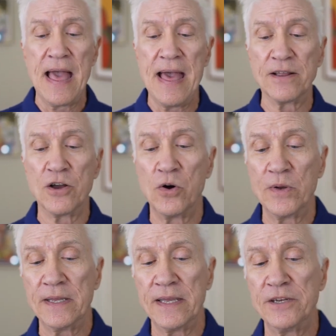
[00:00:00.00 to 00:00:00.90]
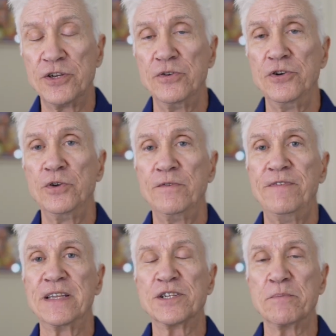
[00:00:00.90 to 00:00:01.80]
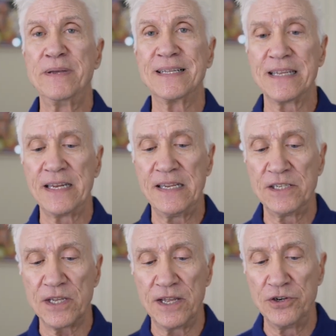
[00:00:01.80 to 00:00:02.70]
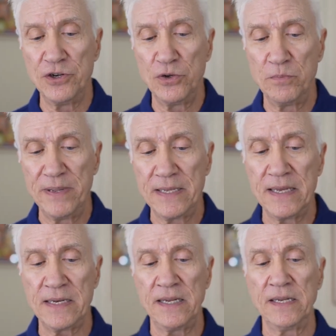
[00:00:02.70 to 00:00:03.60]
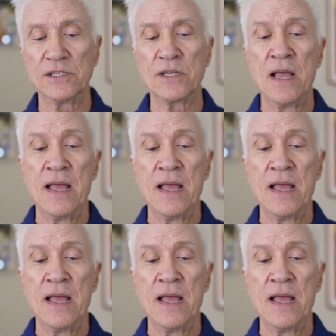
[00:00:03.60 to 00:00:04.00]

and going into new visibilities and new beginnings.